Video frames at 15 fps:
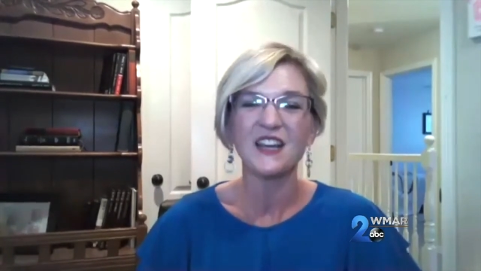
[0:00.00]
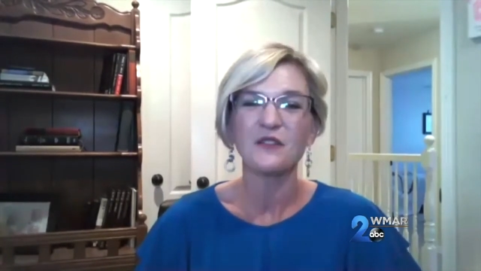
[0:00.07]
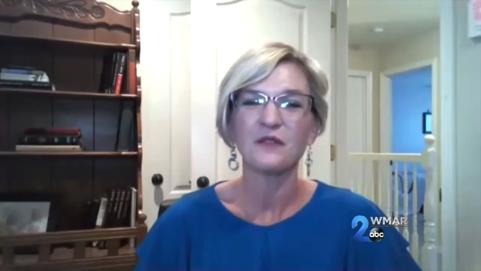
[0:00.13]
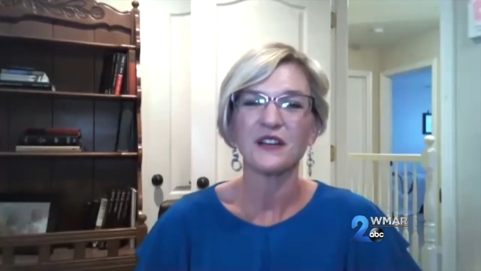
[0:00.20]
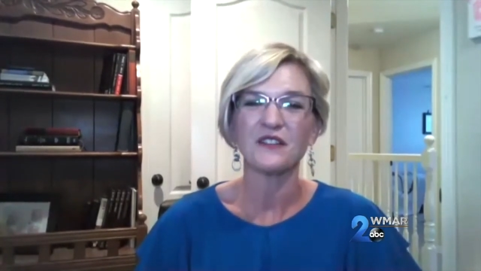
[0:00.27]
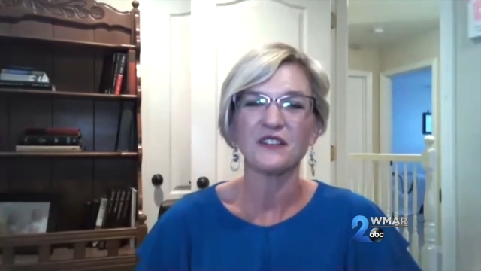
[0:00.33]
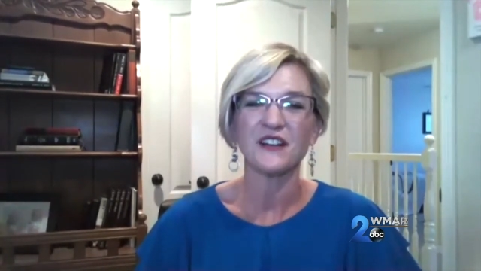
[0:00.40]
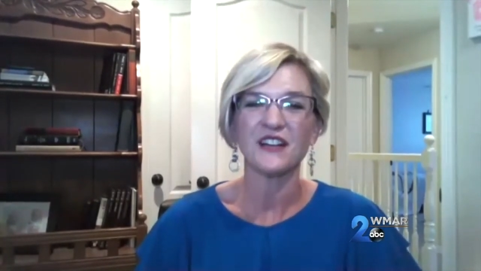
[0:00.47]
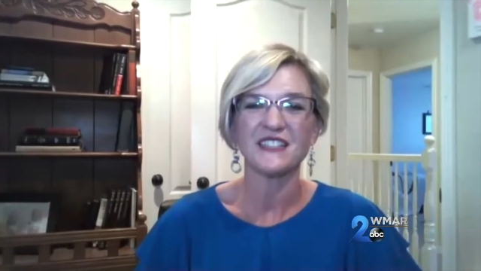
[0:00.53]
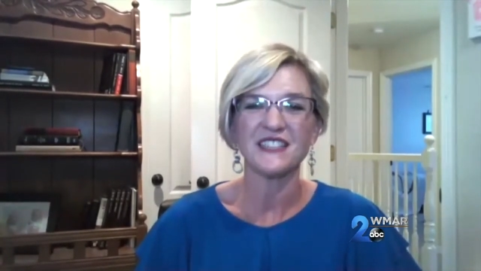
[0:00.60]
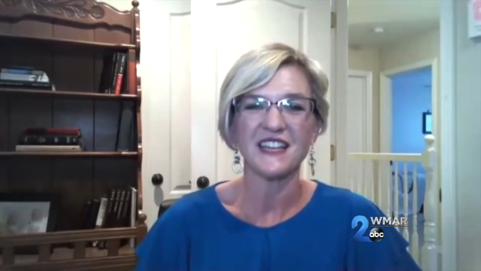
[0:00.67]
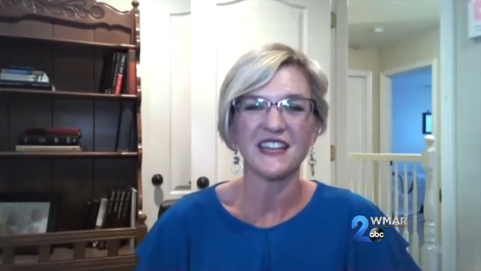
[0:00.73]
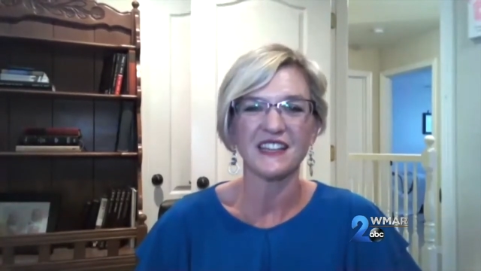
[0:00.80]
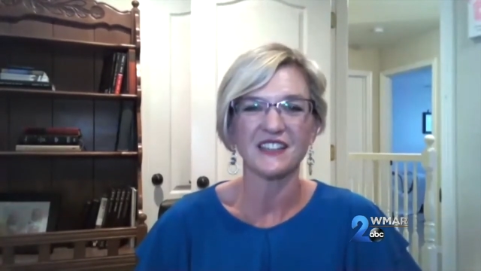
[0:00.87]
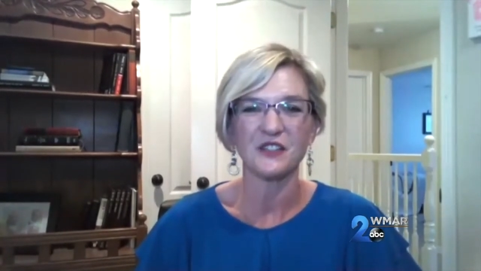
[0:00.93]
whenever I
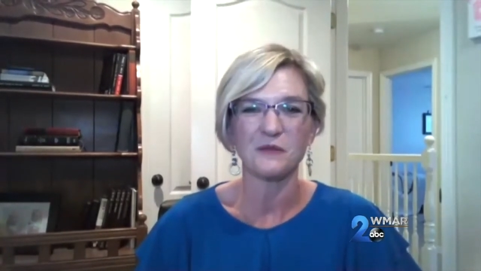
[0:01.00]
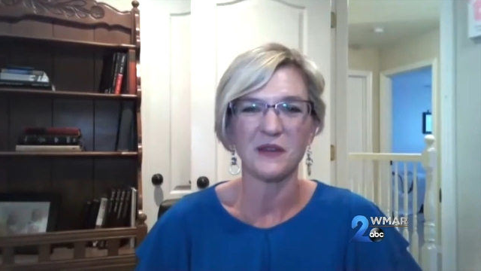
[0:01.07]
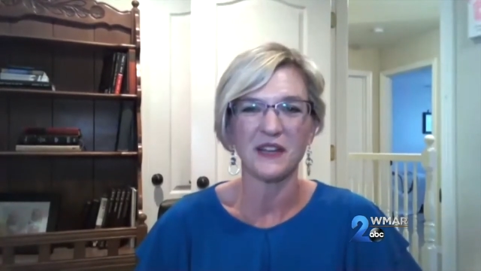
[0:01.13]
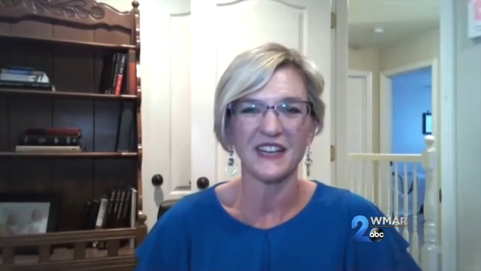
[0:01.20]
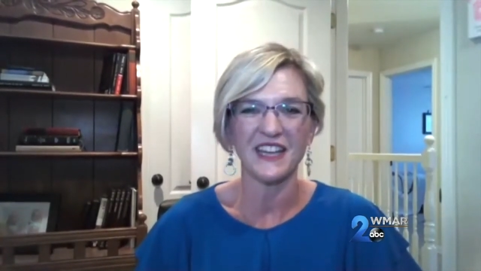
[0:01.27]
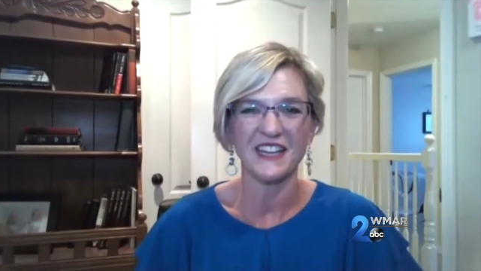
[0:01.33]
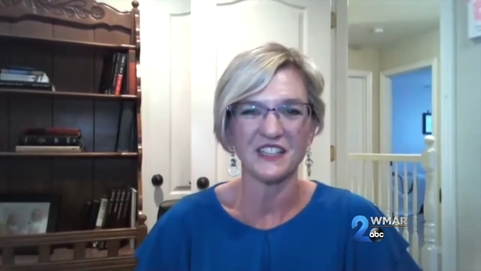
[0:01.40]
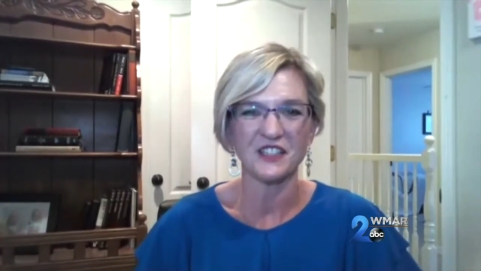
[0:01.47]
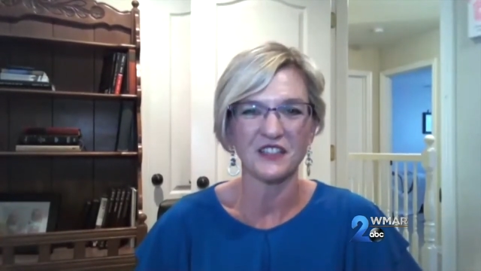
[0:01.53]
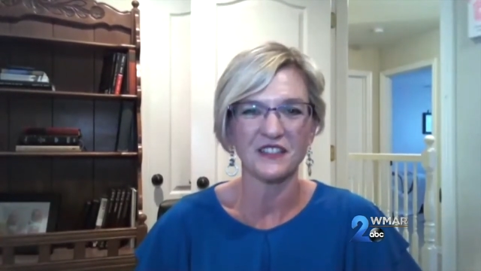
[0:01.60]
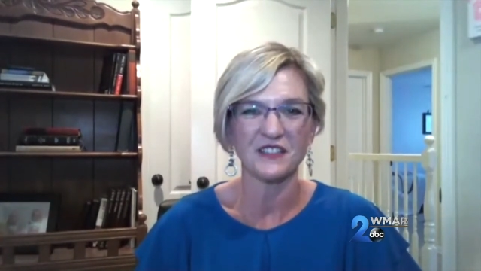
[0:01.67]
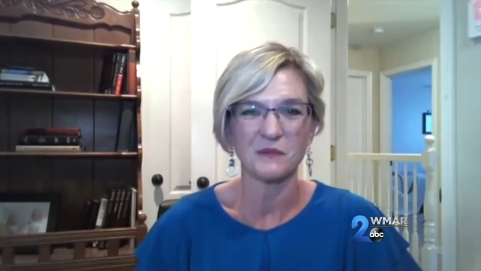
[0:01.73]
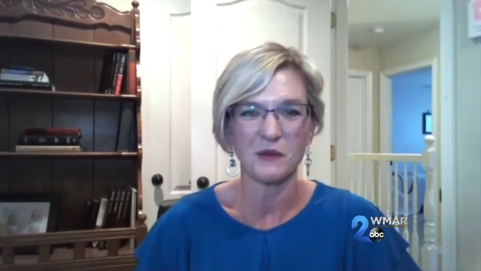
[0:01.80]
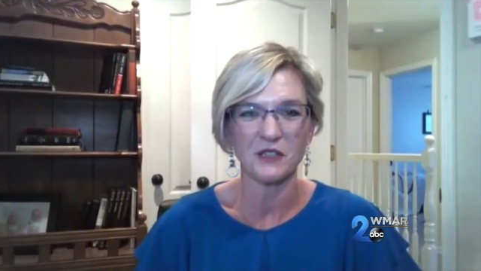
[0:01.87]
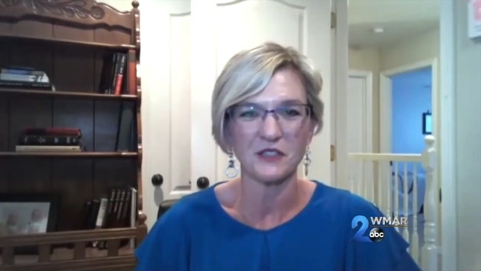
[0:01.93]
take a new medication,
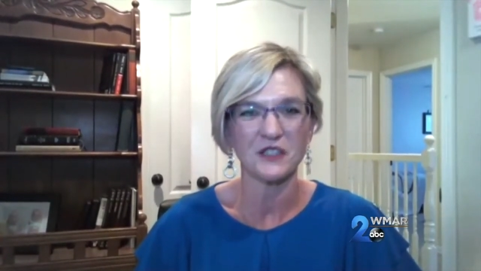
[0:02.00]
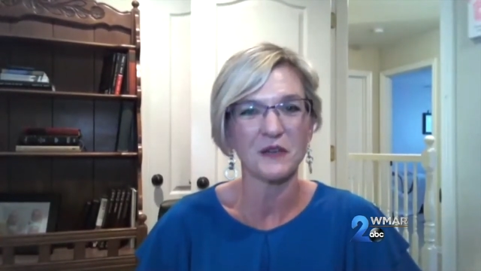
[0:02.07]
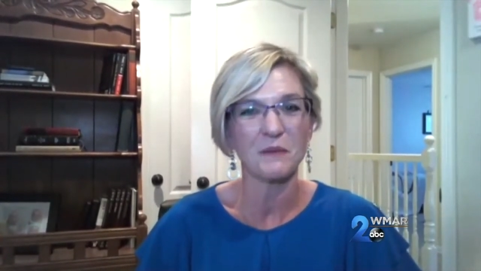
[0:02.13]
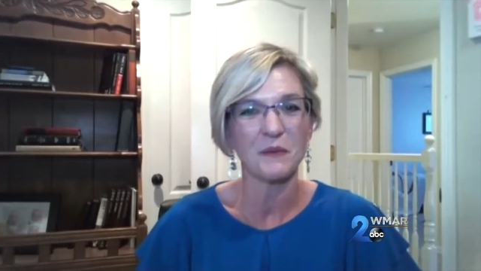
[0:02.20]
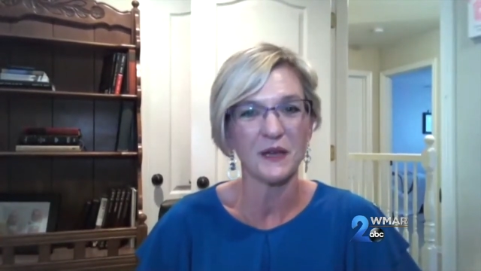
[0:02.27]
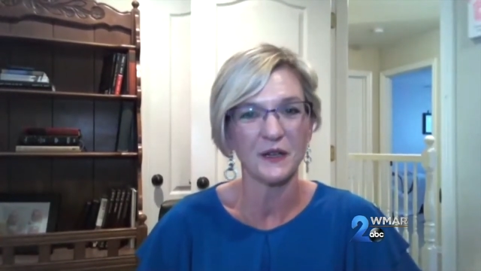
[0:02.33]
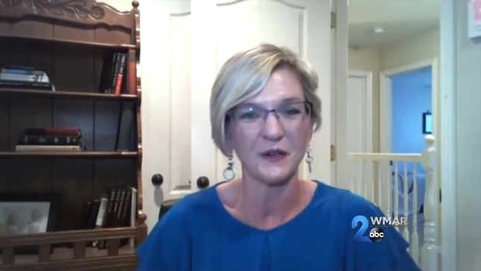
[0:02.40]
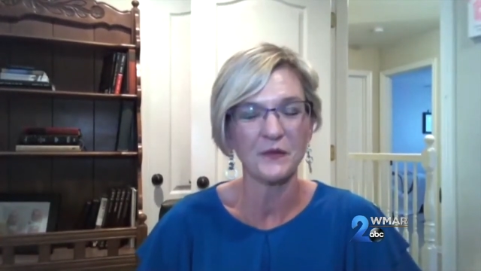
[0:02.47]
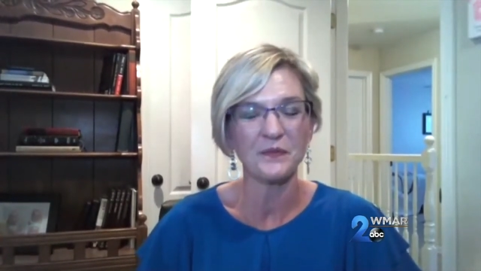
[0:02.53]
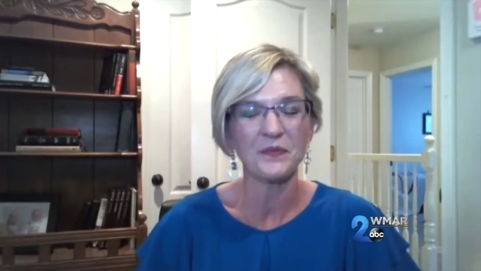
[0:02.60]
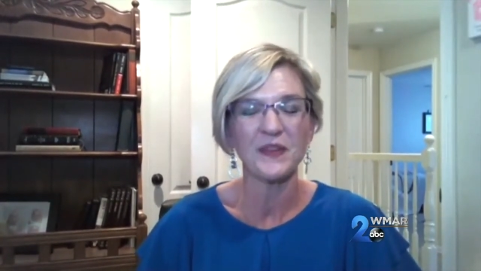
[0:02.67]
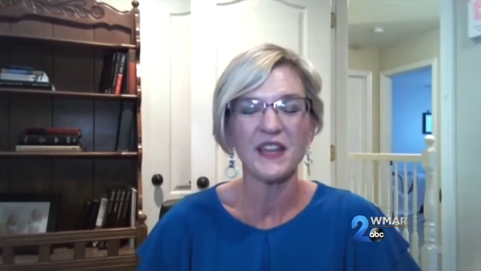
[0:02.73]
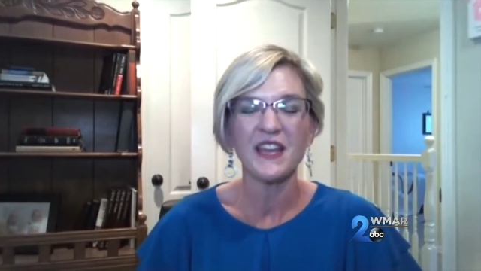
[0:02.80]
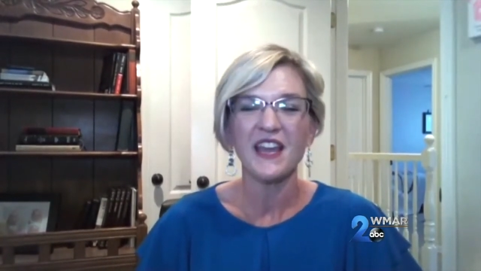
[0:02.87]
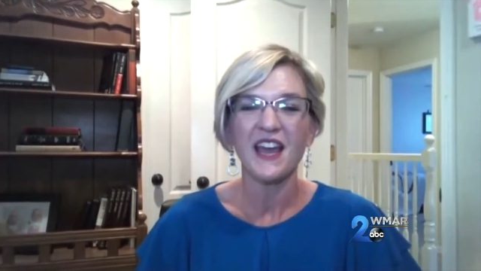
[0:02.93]
especially a pill.
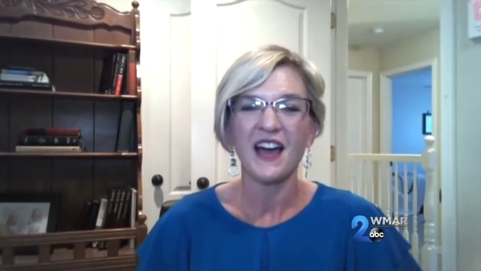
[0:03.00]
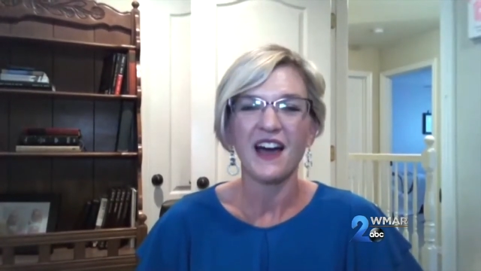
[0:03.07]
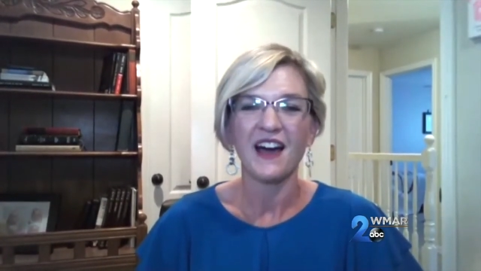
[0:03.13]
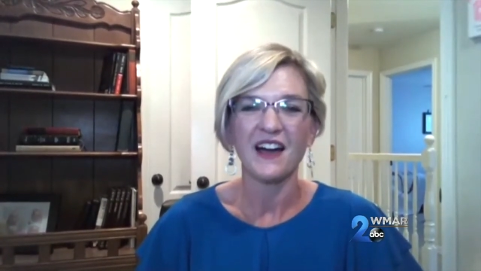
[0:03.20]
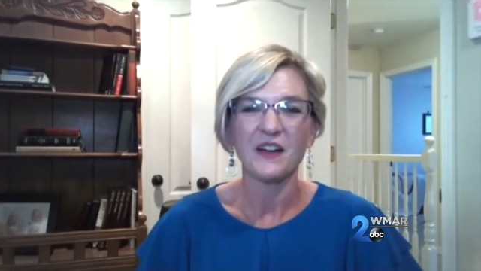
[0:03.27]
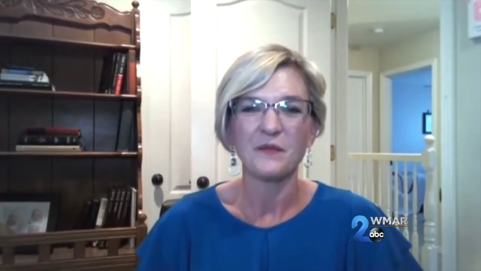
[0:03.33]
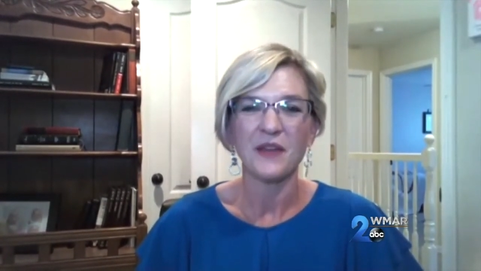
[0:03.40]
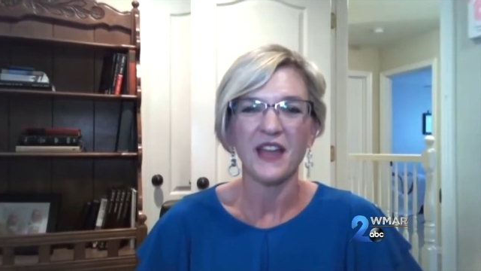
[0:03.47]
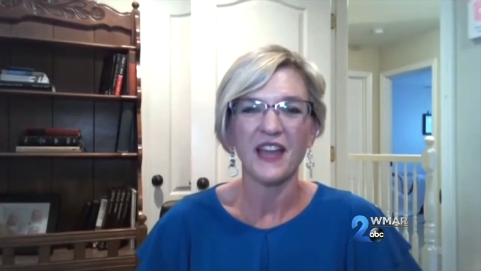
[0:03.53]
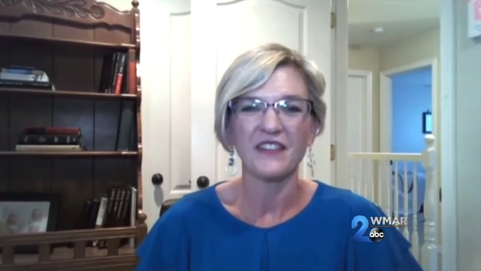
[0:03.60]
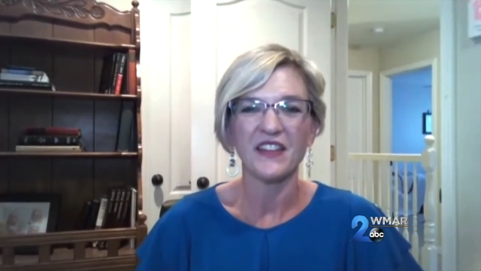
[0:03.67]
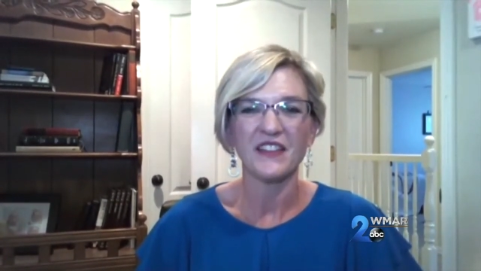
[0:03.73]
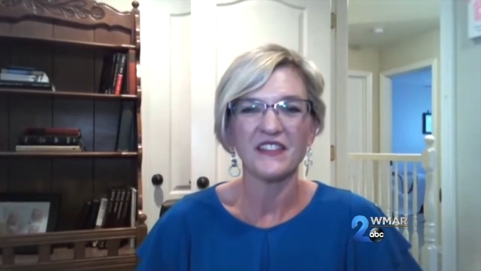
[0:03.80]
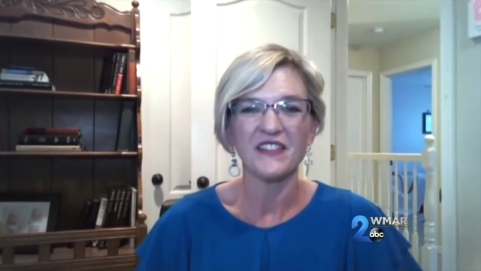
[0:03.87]
Um, and